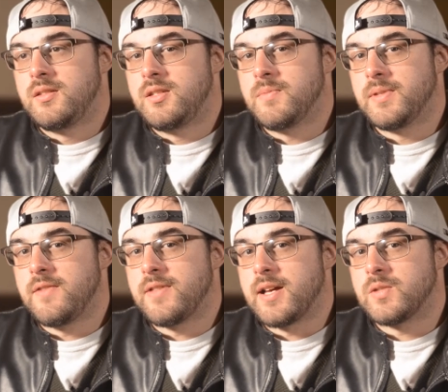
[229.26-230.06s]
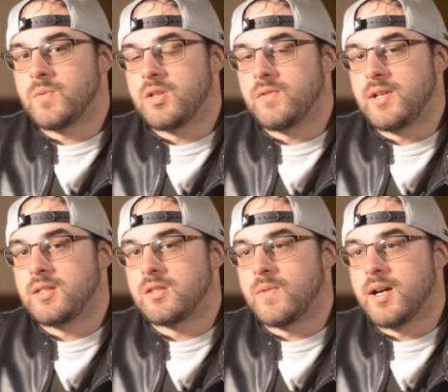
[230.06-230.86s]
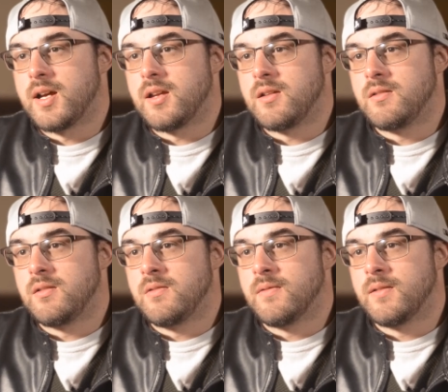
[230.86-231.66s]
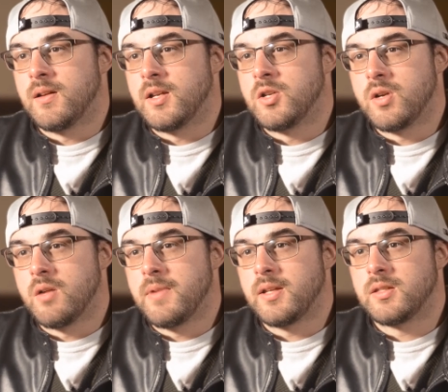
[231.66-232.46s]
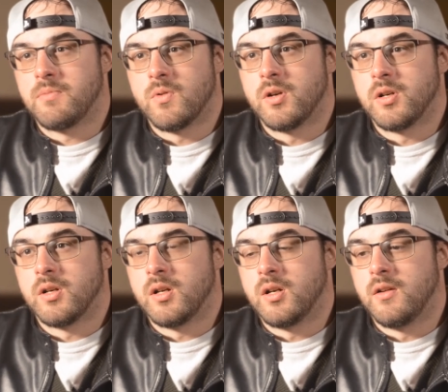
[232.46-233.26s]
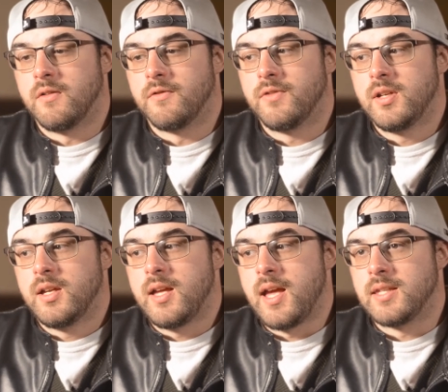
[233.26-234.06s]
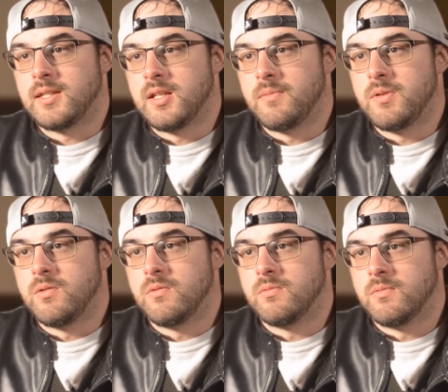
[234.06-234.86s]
Do you believe that's one of the reasons why, I know you're a big supporter of ACW